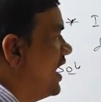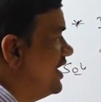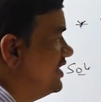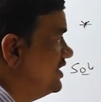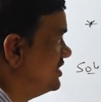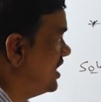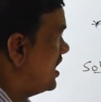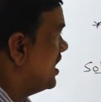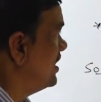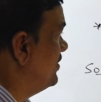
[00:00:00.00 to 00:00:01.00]
and it is
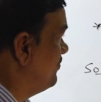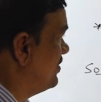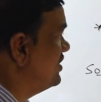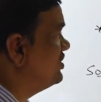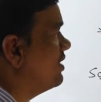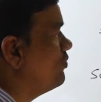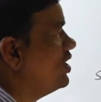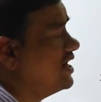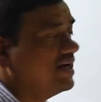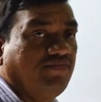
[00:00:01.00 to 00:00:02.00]
a differentiable
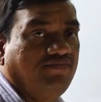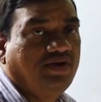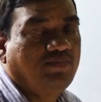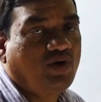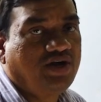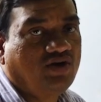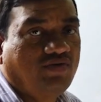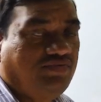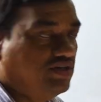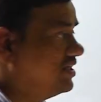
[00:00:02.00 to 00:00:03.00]
at every point
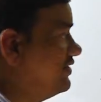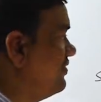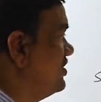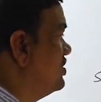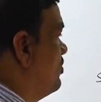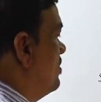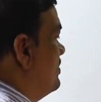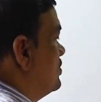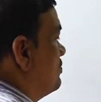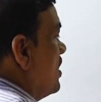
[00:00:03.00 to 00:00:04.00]
of its. Differentiable
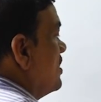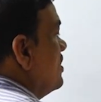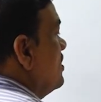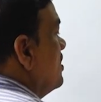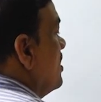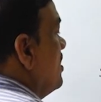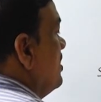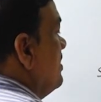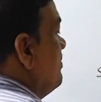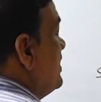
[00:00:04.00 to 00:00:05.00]
means what?
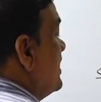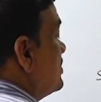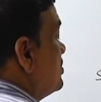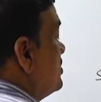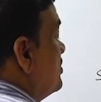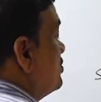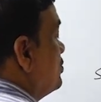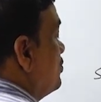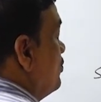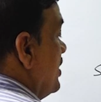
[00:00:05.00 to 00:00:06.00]
Limit x tends
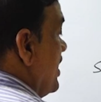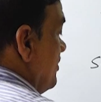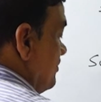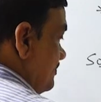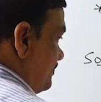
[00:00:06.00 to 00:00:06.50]
to a,